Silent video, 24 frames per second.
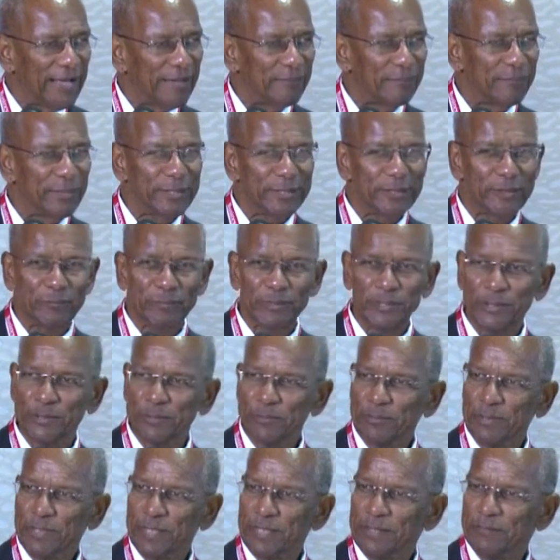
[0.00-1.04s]
But we
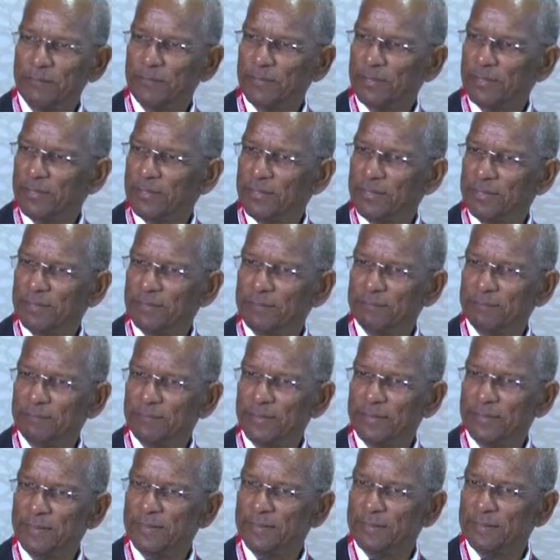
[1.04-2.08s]
do have
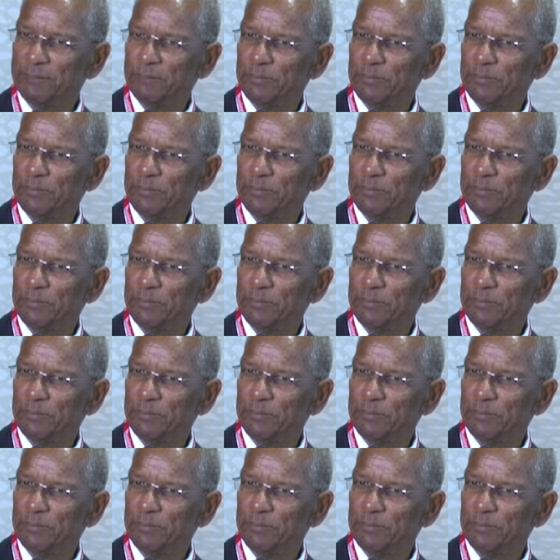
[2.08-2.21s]
a little